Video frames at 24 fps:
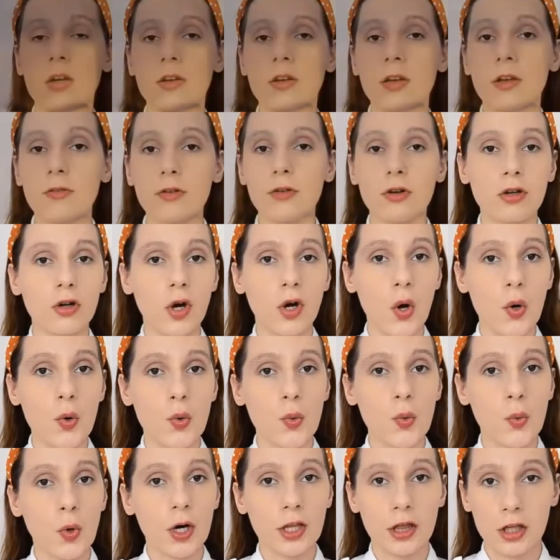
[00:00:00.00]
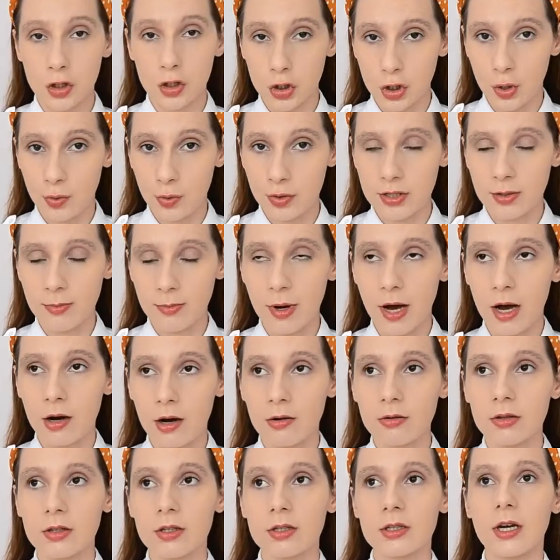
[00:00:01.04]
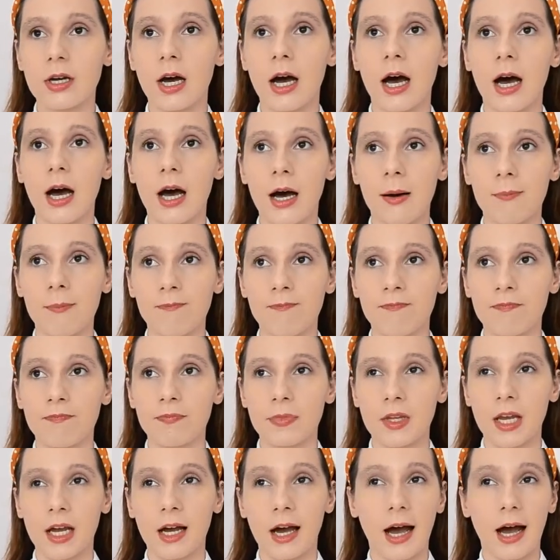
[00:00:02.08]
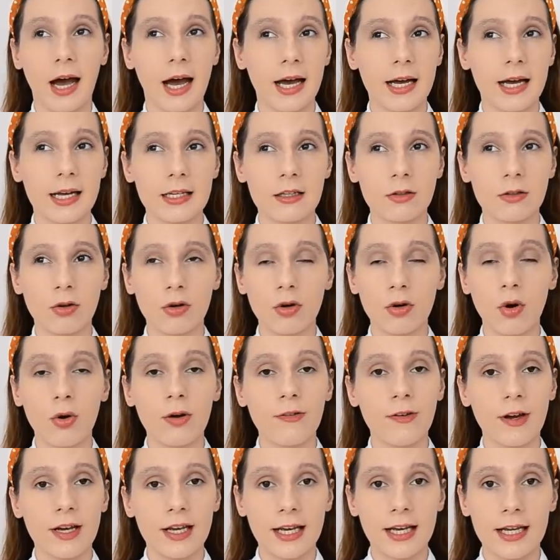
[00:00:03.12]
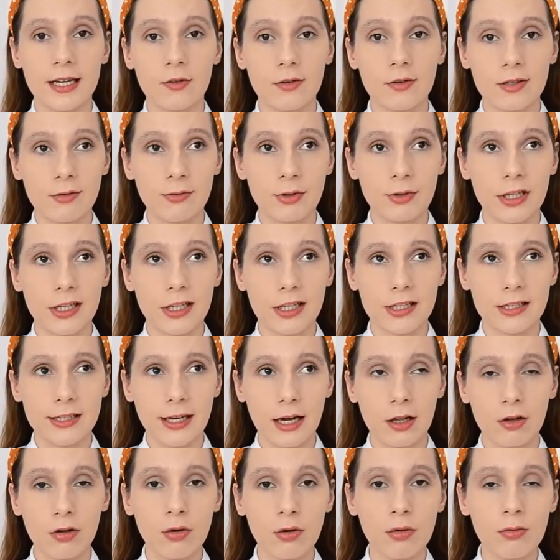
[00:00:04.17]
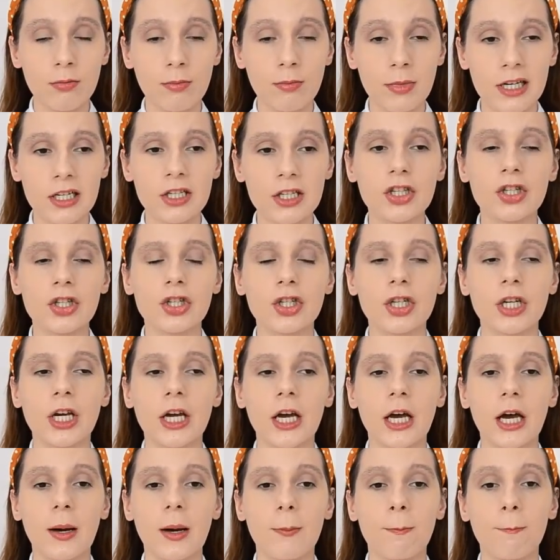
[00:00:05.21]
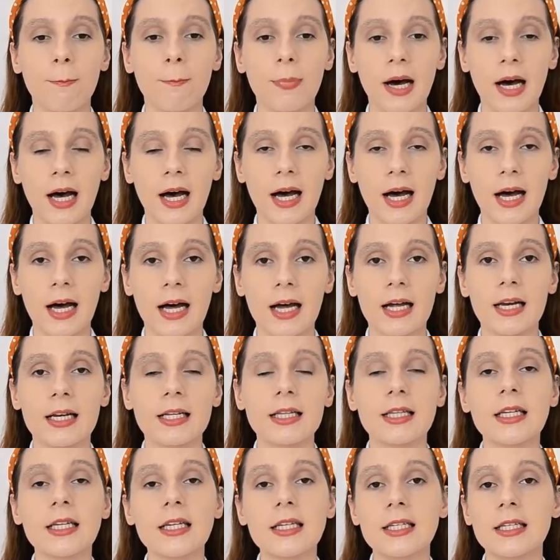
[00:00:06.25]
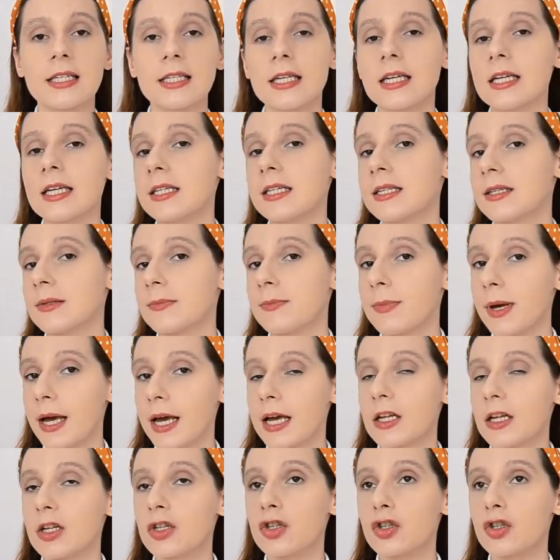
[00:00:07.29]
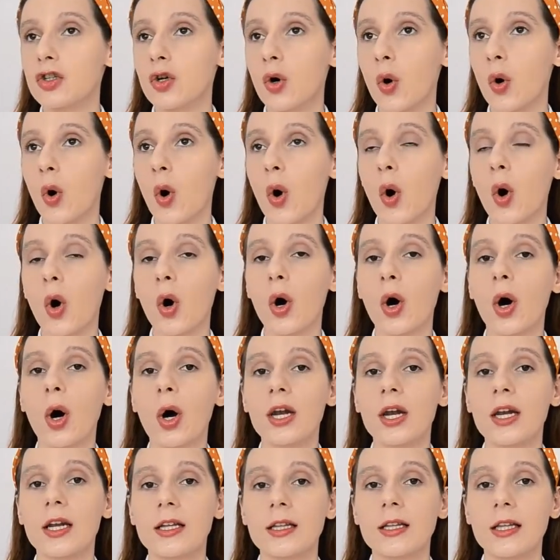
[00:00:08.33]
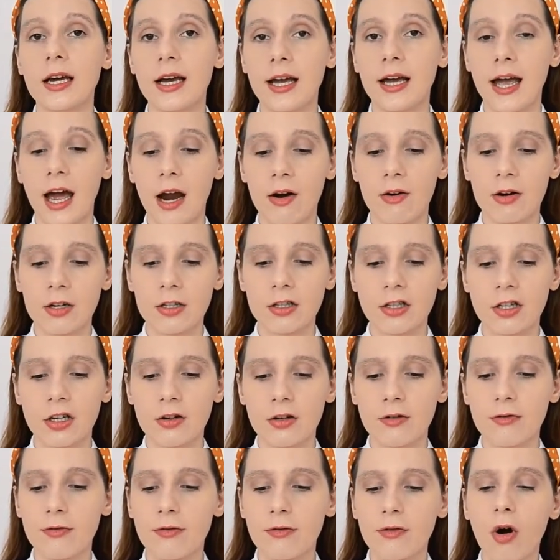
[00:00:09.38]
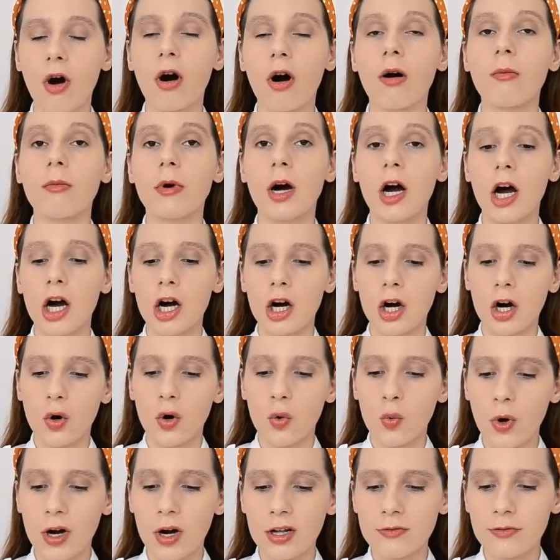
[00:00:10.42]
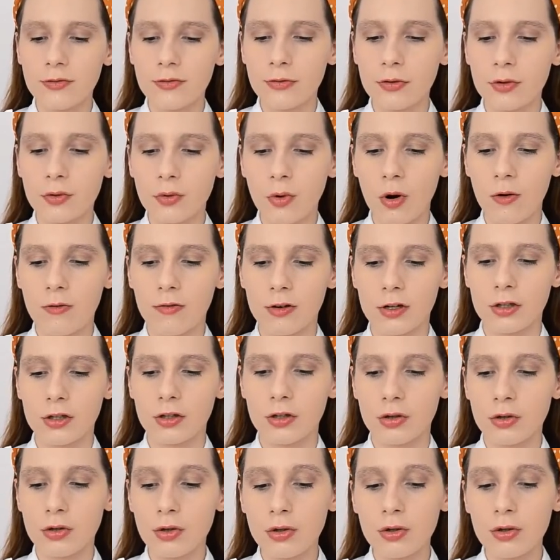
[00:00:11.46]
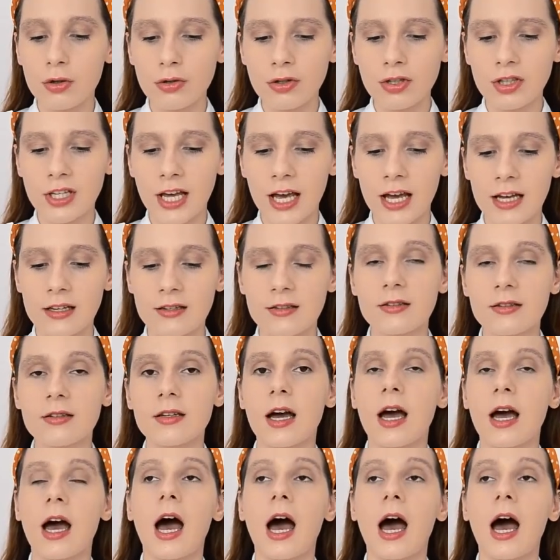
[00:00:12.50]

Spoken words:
If you don't know what the show is about, I don't know if I can really tell you much, but this is based on the character from One Flew Over the Cuckoo's Nest.